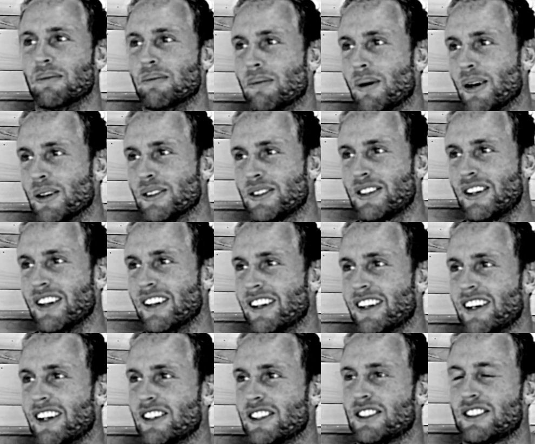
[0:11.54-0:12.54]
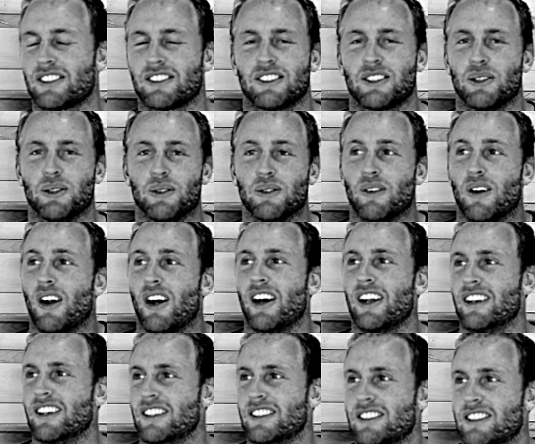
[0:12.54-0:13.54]
monster that I just couldn't
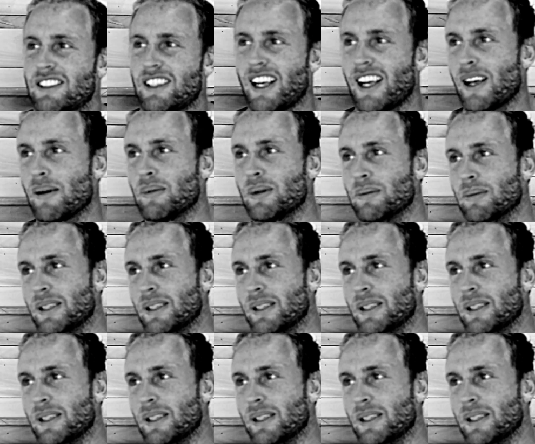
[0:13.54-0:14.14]
ride, and it just hammered me.